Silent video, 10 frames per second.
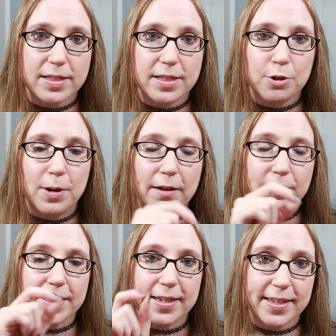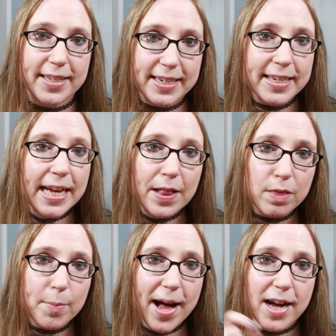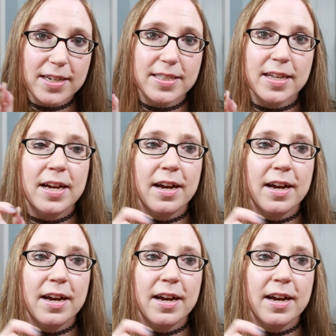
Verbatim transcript: then you'll have, like, a key in the box